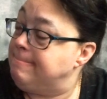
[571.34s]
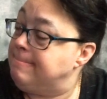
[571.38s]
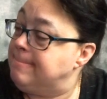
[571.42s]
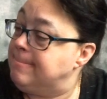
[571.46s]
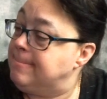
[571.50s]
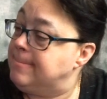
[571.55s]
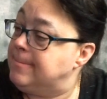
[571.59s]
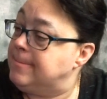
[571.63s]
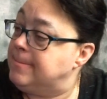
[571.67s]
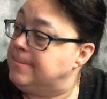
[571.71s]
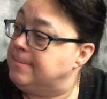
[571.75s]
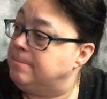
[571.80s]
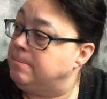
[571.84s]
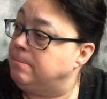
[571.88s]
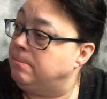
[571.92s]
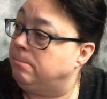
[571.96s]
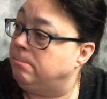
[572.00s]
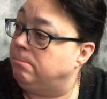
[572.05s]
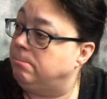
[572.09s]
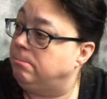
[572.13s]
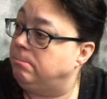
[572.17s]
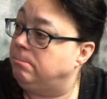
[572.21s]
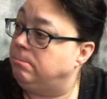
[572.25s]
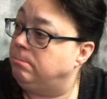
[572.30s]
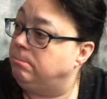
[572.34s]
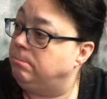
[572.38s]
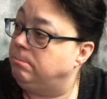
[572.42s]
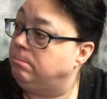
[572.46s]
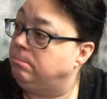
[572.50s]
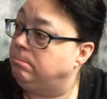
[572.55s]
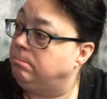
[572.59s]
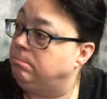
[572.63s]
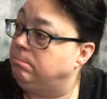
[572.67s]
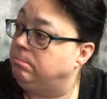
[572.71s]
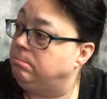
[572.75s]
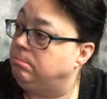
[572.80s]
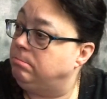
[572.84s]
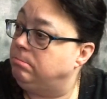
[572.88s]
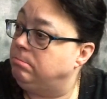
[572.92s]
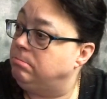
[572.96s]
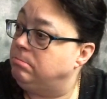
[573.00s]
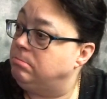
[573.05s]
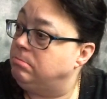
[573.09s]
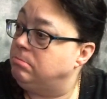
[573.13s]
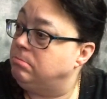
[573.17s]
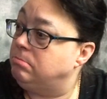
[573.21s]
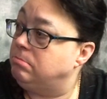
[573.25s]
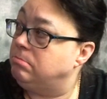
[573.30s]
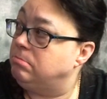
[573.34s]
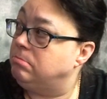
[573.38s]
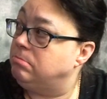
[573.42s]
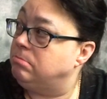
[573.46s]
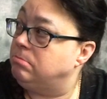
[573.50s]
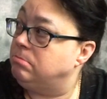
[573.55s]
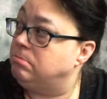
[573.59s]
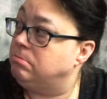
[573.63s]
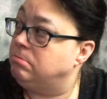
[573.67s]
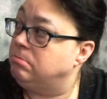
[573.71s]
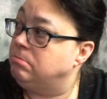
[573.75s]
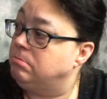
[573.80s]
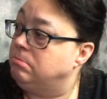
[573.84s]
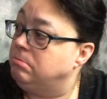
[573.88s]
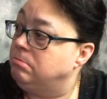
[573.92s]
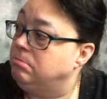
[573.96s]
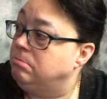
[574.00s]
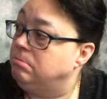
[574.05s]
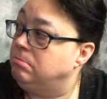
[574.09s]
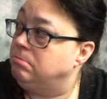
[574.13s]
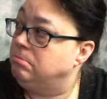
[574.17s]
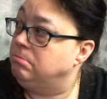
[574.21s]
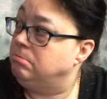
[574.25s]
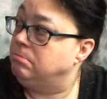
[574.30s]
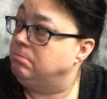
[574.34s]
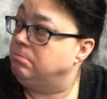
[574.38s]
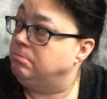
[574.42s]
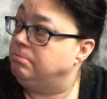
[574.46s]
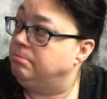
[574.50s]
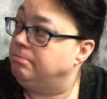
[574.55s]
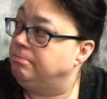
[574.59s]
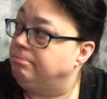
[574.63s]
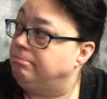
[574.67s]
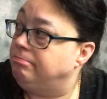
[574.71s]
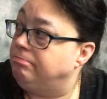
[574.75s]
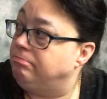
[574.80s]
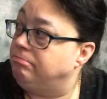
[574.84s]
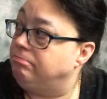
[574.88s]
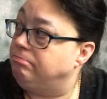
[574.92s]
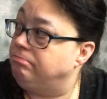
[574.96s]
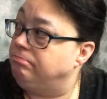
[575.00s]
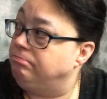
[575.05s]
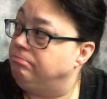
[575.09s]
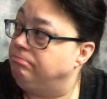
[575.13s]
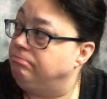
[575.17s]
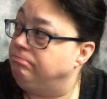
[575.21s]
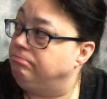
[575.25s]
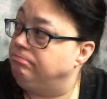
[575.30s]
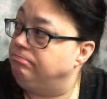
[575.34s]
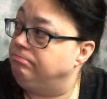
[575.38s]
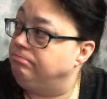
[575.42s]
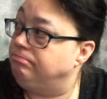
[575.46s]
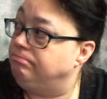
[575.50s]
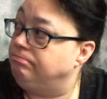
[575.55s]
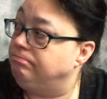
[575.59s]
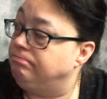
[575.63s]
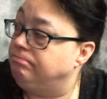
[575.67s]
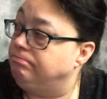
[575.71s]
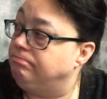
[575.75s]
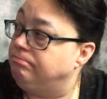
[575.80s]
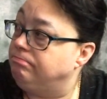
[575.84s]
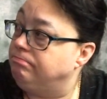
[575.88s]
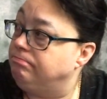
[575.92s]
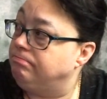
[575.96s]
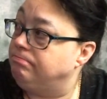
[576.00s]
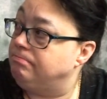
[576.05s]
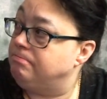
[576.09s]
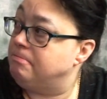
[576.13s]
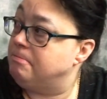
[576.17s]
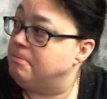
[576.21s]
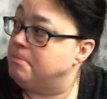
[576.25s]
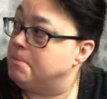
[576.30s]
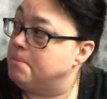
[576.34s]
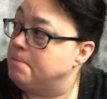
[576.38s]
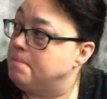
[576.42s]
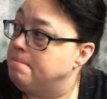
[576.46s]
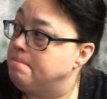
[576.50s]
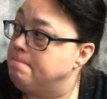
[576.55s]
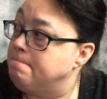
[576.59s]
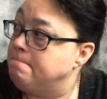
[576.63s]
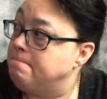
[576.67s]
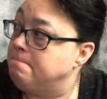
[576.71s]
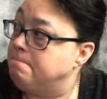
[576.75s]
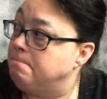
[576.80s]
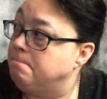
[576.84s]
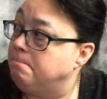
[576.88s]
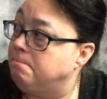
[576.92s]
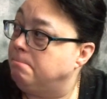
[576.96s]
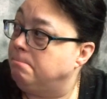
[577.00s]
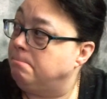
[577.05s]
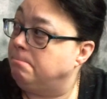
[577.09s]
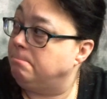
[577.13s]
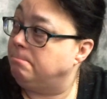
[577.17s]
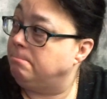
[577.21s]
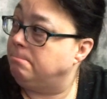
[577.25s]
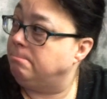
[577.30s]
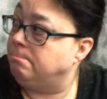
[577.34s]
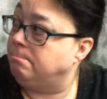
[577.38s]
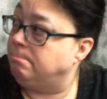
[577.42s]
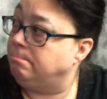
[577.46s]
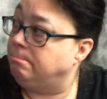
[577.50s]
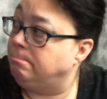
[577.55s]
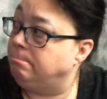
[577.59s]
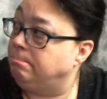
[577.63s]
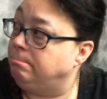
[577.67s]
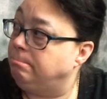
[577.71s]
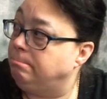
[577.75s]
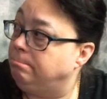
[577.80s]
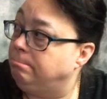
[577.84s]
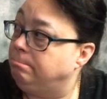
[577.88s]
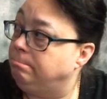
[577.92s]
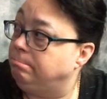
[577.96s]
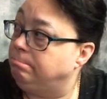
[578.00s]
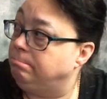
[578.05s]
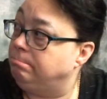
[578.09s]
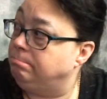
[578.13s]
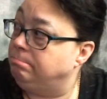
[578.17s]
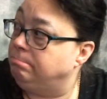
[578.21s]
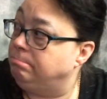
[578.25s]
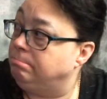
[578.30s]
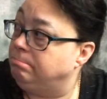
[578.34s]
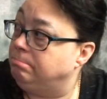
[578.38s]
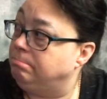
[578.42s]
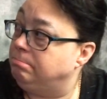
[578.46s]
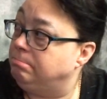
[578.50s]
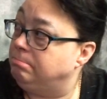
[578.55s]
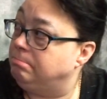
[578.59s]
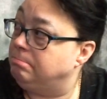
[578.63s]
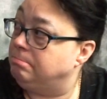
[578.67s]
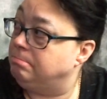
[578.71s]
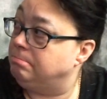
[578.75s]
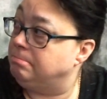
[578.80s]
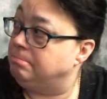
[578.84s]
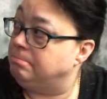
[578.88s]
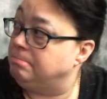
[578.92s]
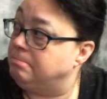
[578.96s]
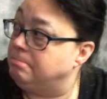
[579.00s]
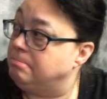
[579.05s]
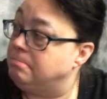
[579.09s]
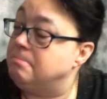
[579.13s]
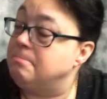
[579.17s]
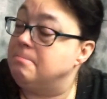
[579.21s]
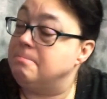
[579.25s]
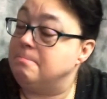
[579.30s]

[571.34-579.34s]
No words are spoken by the person on screen.